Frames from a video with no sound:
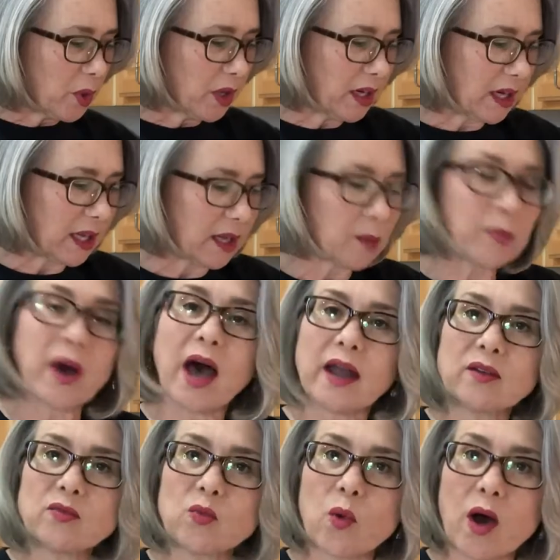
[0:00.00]
put it in a pot
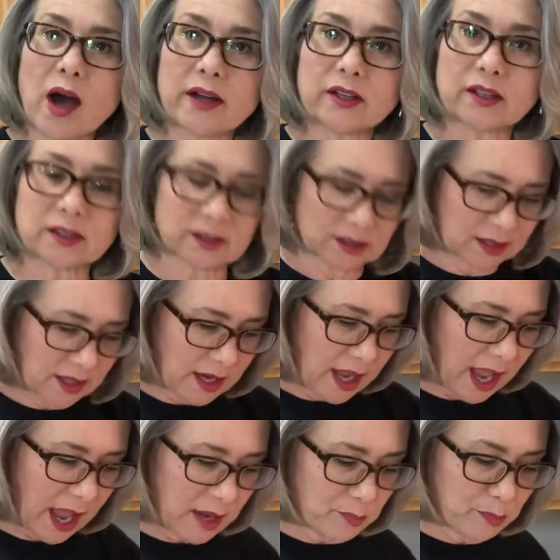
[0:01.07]
of water
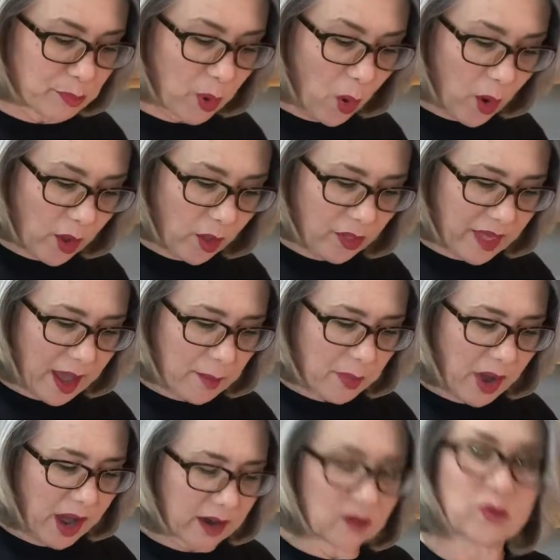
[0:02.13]
and boil that
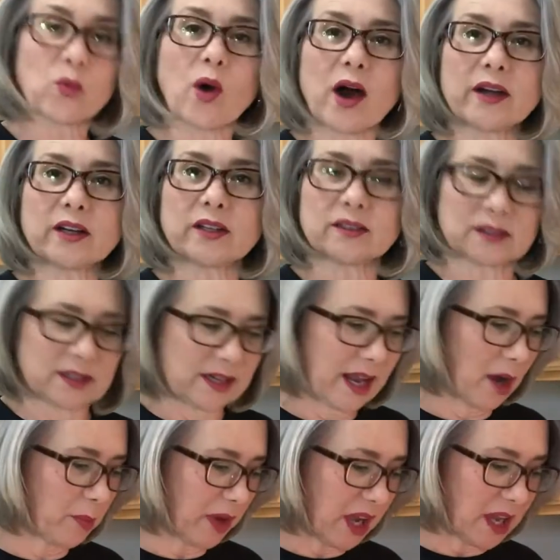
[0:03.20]
pot of water.
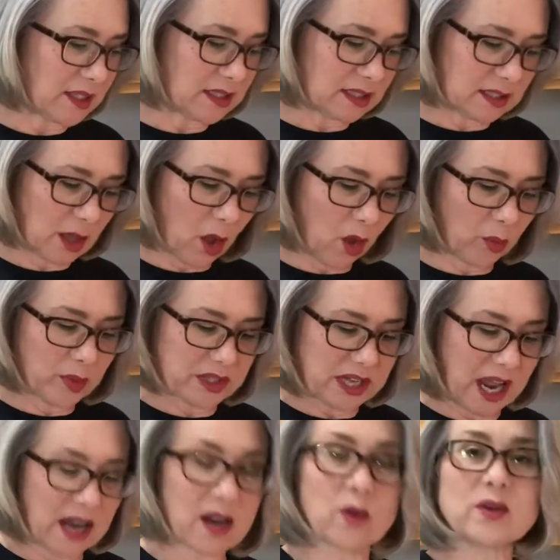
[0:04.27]
Now, because it's a whole
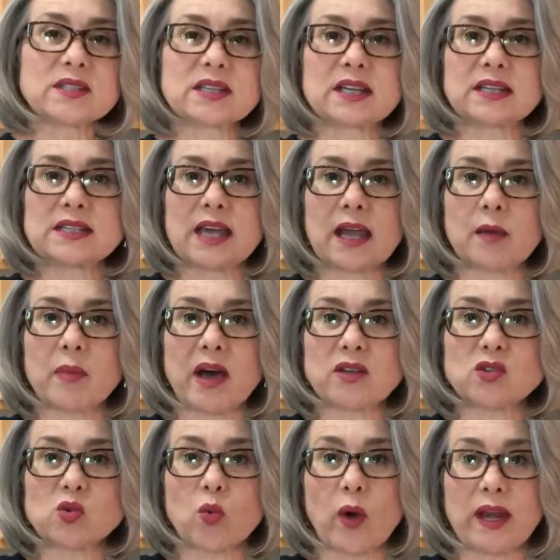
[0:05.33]
potato, it's going to take about
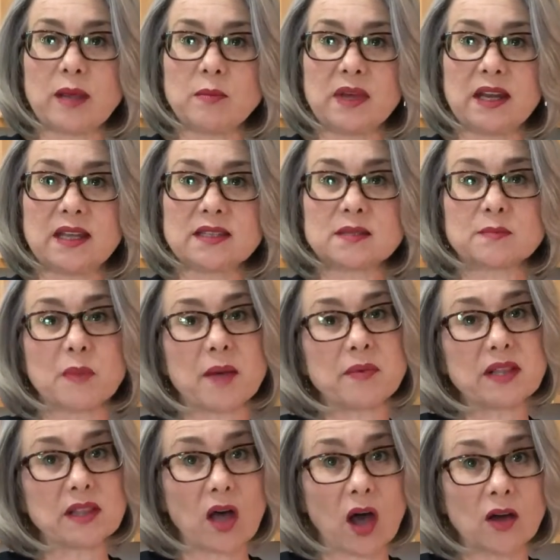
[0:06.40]
20 minutes, maybe
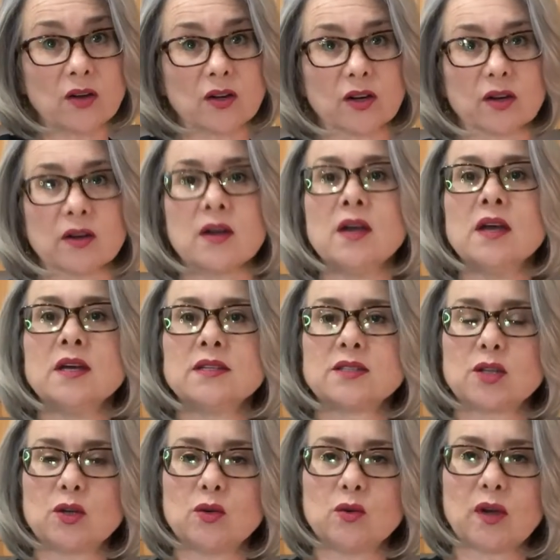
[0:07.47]
longer,
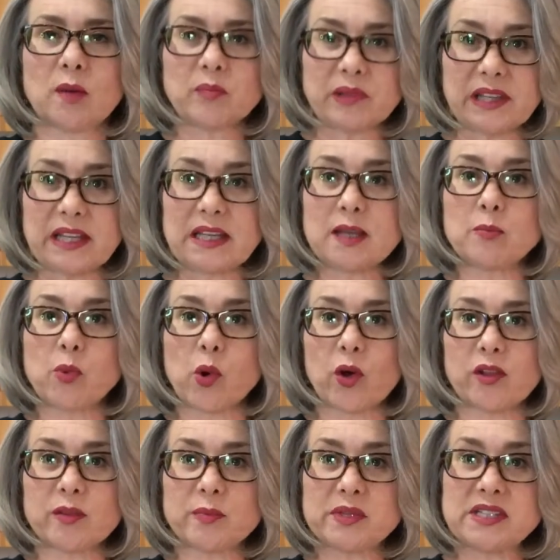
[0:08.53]
to completely boil
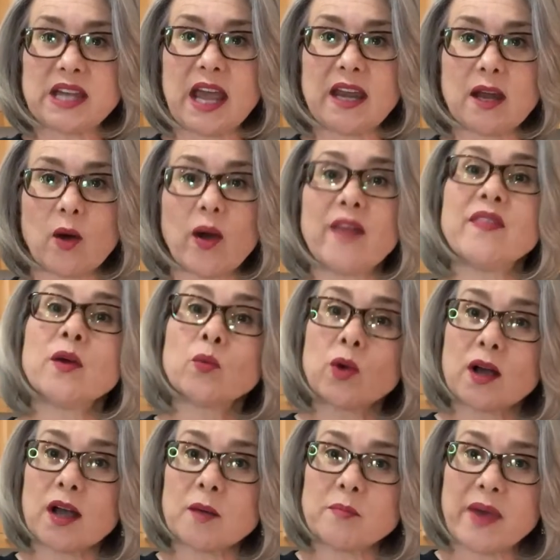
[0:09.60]
the potato. And then we'll
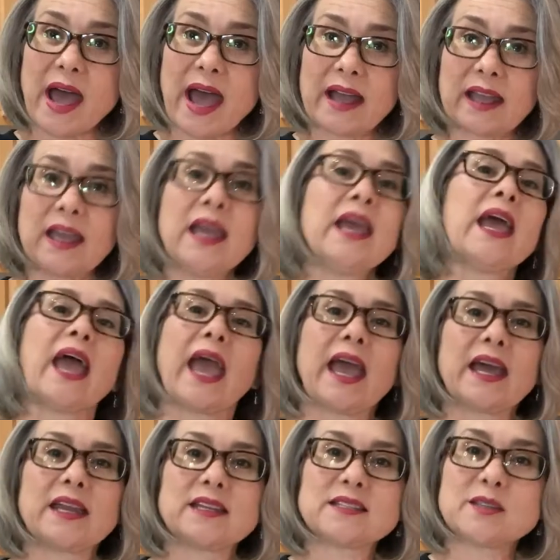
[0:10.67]
come back,
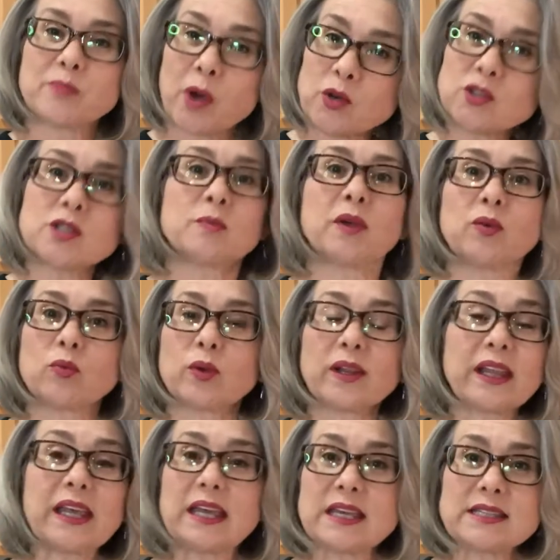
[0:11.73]
and it's supposed to be
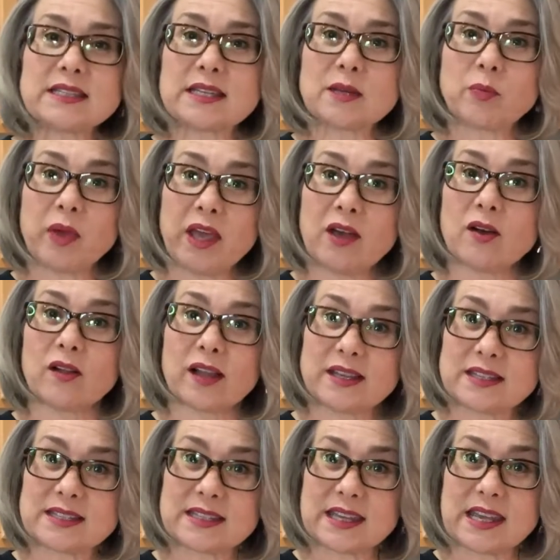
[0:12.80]
really easy to peel and
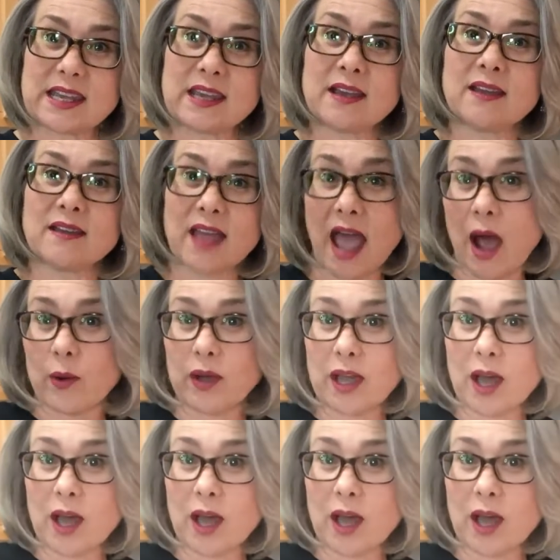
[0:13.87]
see how it